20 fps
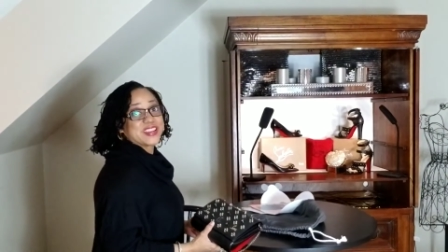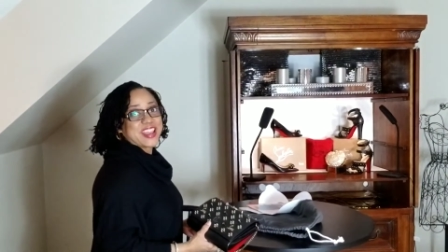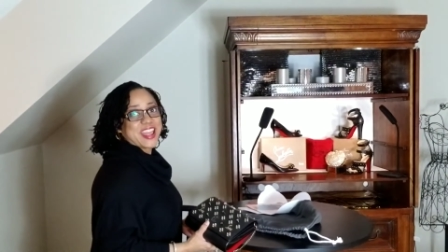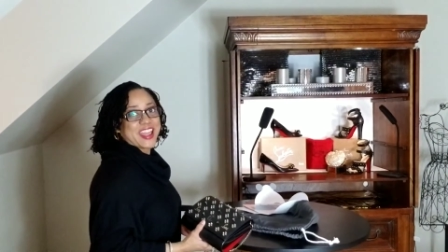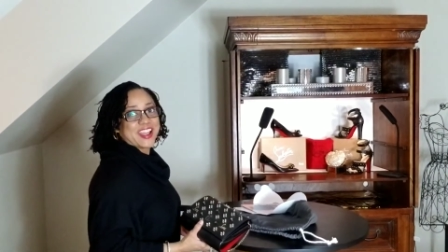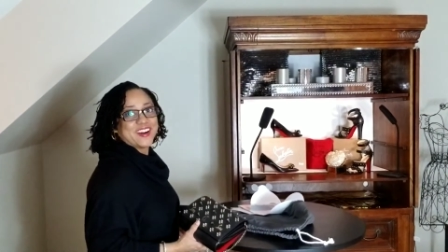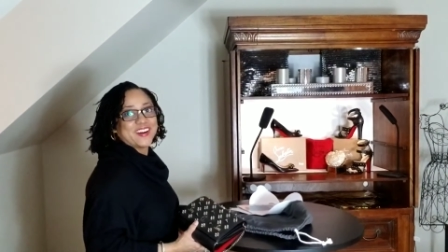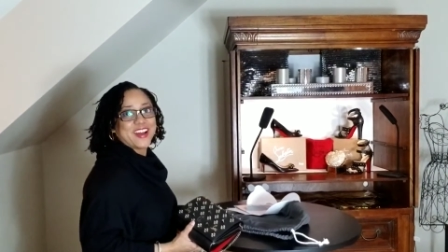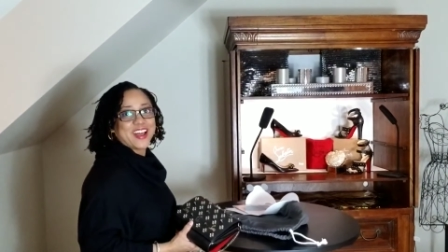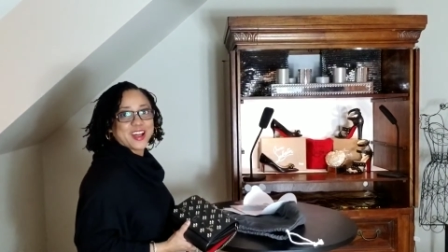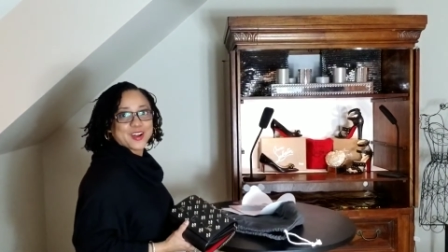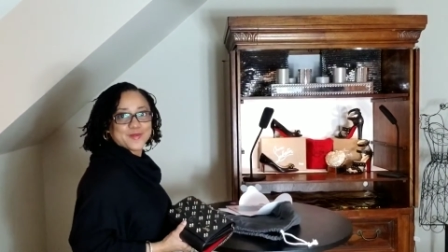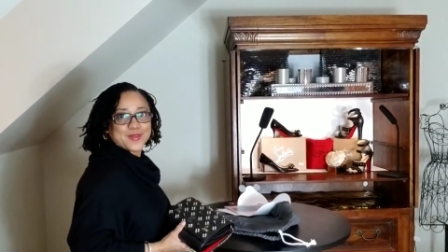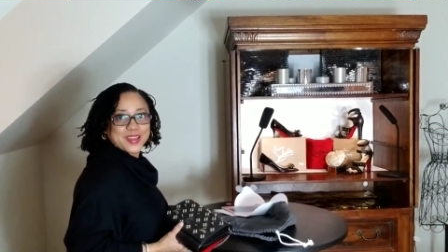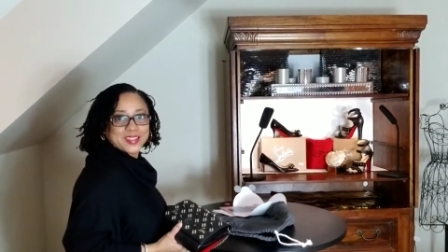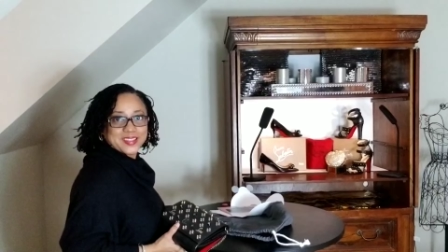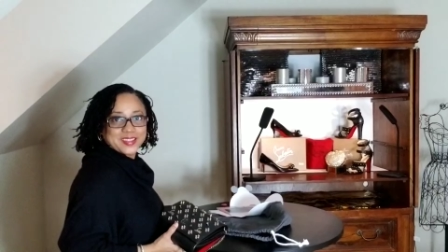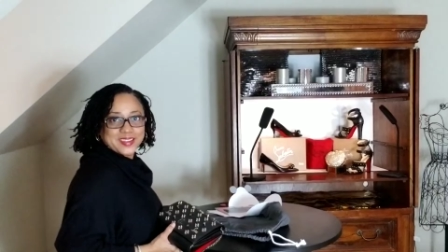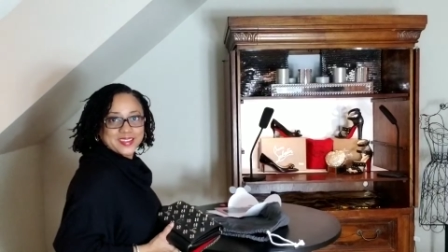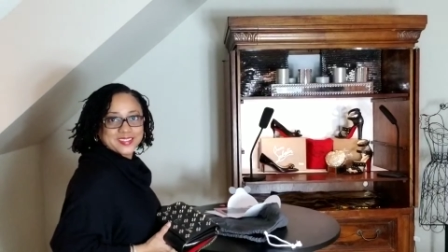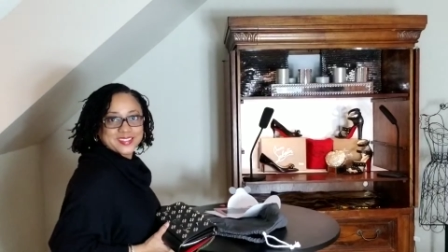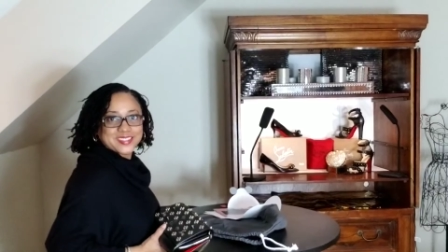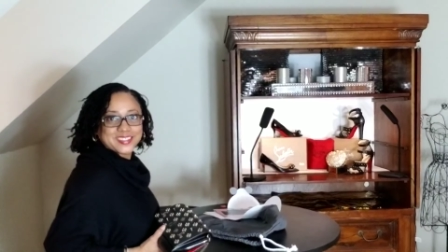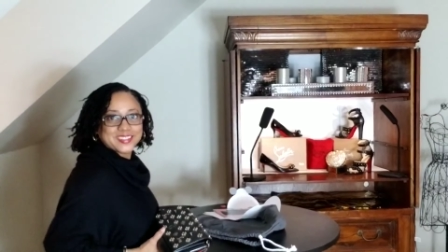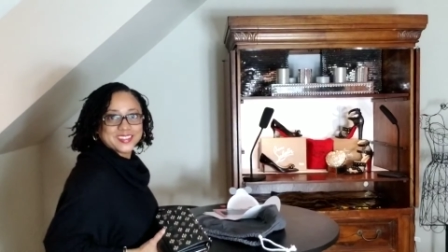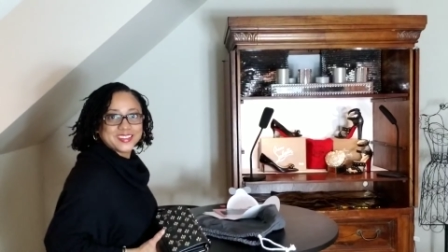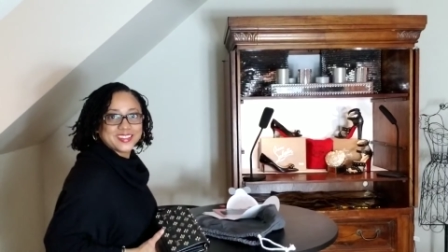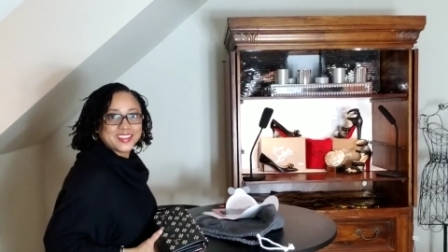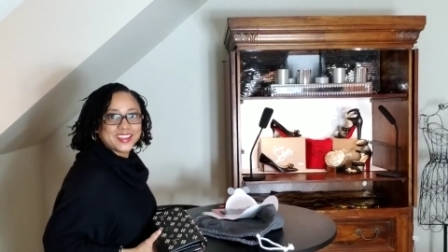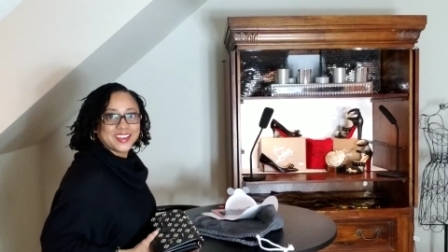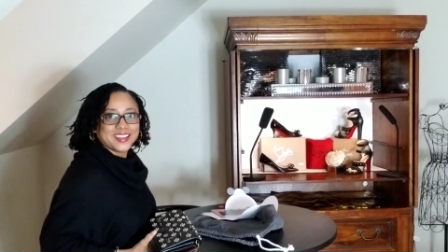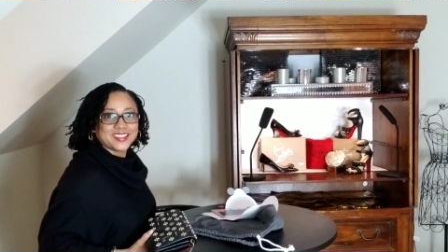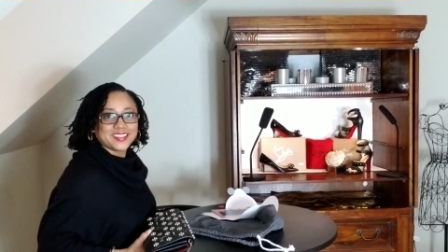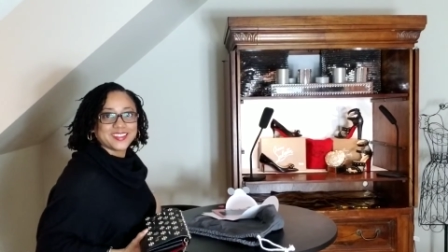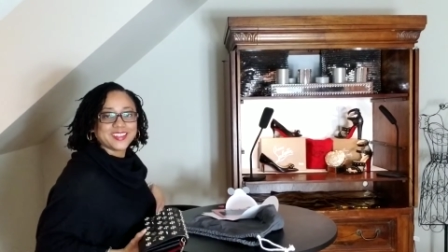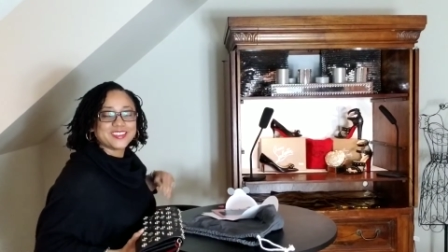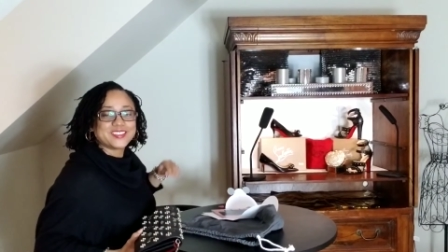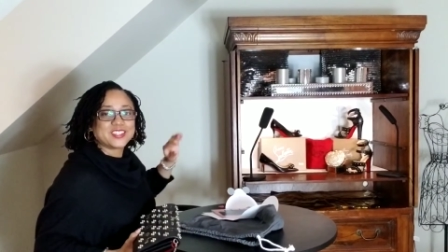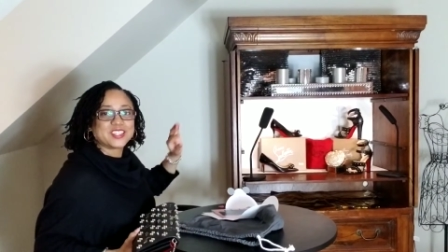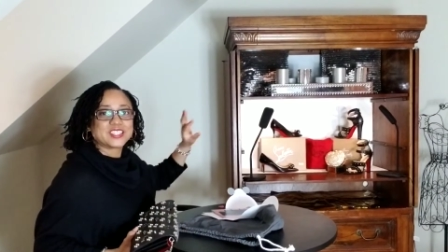now, how about this?
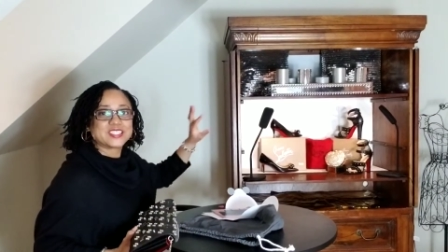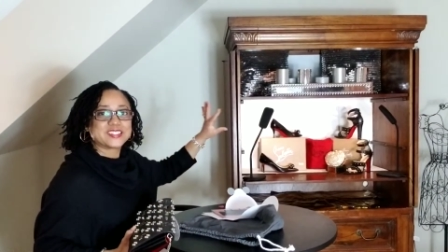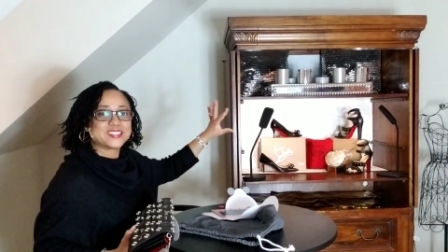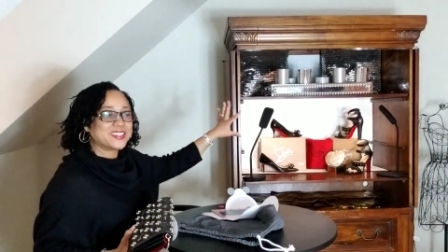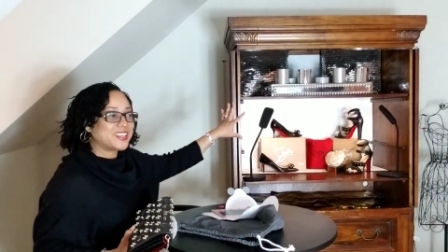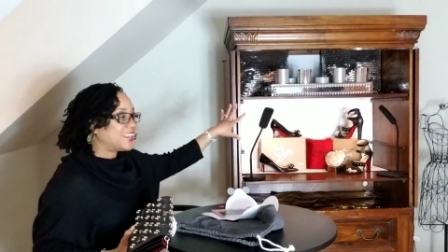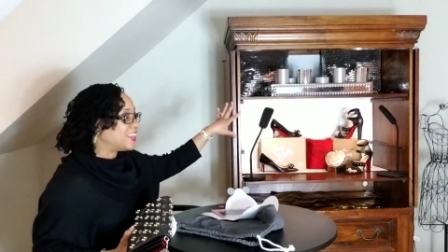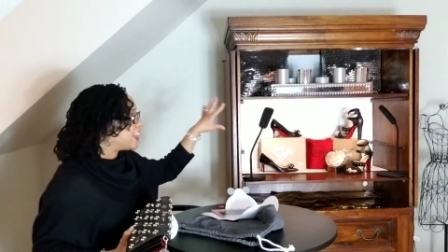Let's just